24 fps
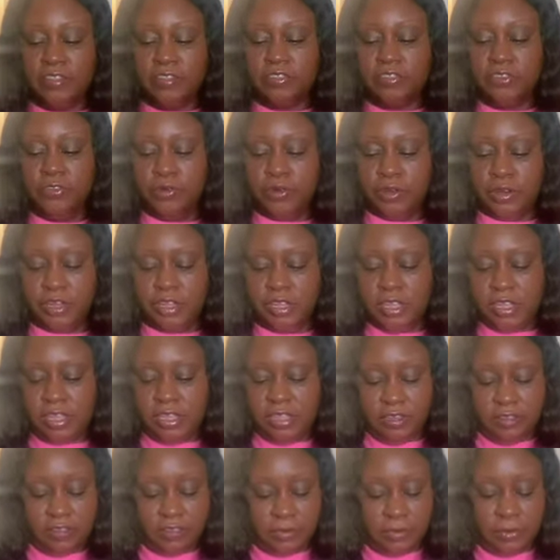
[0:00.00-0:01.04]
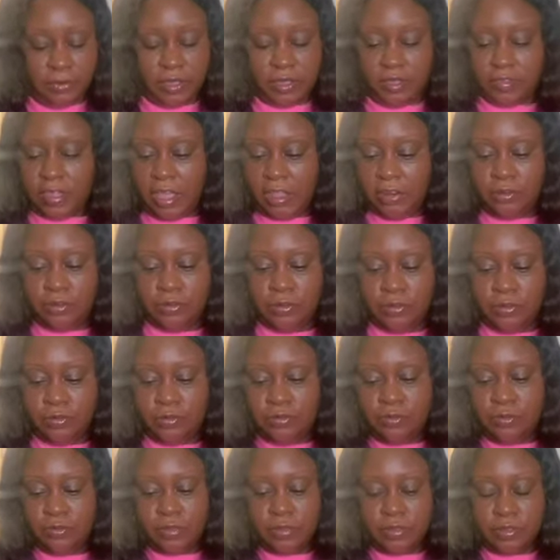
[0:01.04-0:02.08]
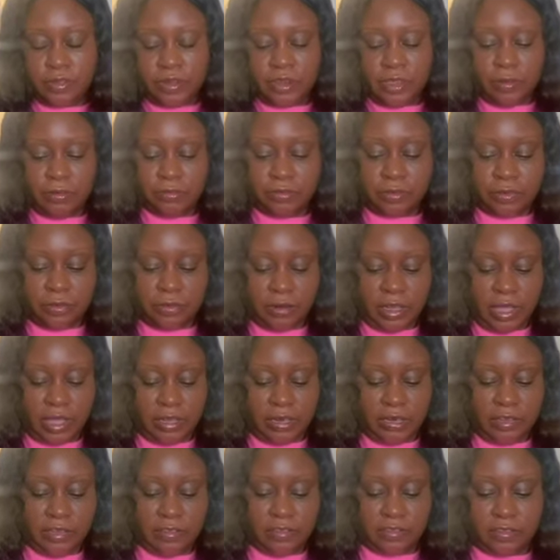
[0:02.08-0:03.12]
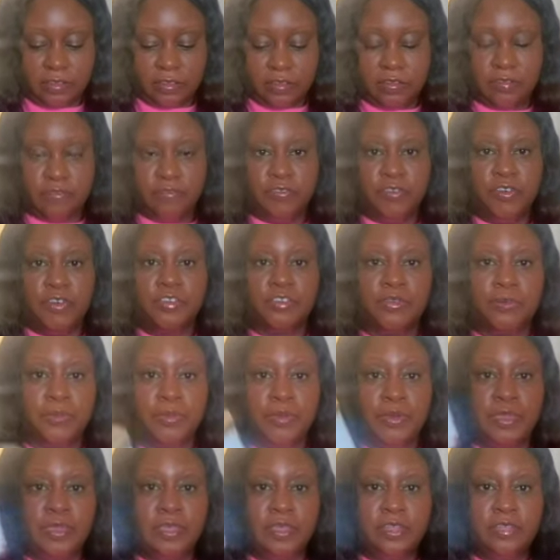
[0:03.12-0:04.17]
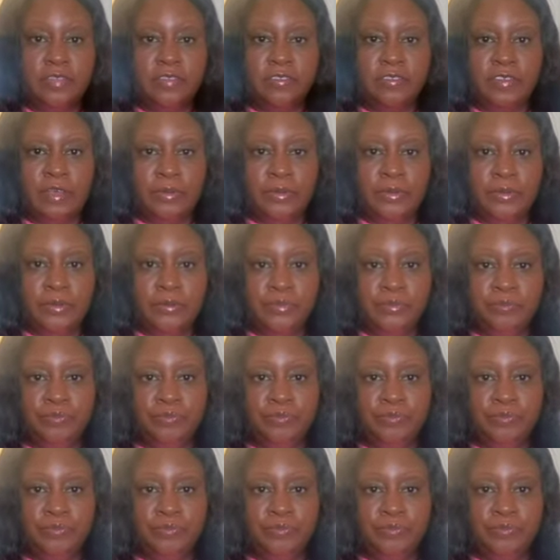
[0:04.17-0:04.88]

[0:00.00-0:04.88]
2 of these because I knew that I was gonna like these for spring and summer.